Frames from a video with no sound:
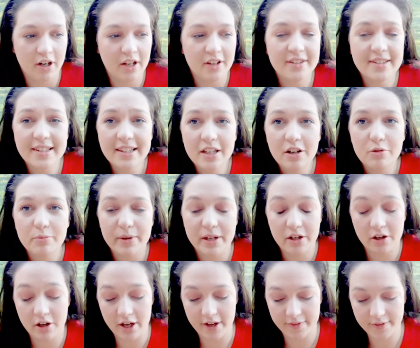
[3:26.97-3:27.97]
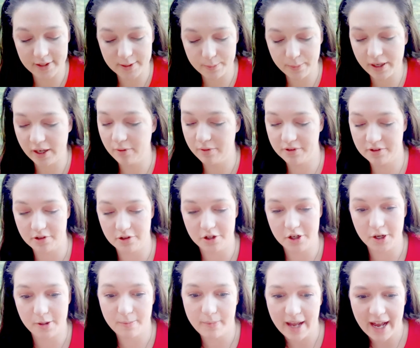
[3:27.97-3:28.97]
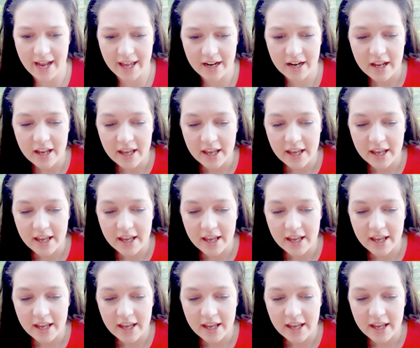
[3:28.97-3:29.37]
I was a little bit nervous, but I wasn't too bad.